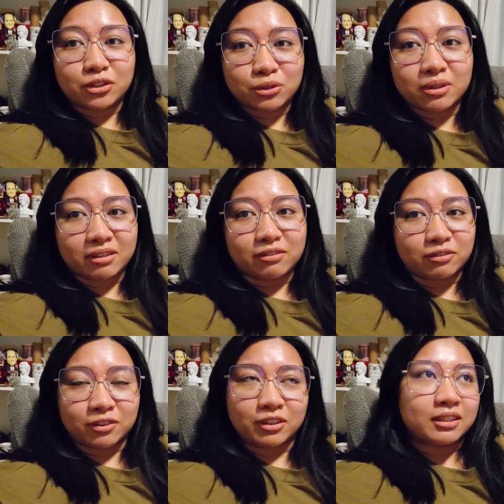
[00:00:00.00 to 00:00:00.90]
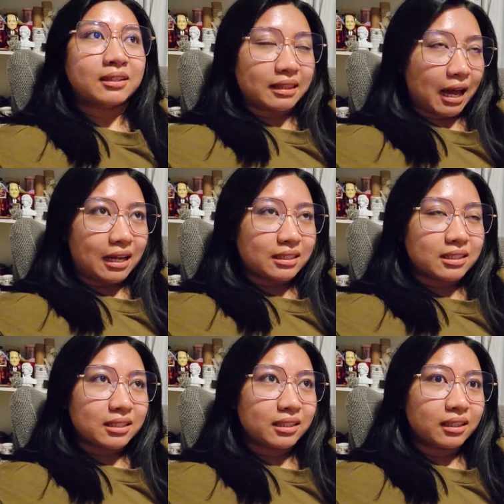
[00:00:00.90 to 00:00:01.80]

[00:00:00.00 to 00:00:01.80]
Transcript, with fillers: shoot in for that.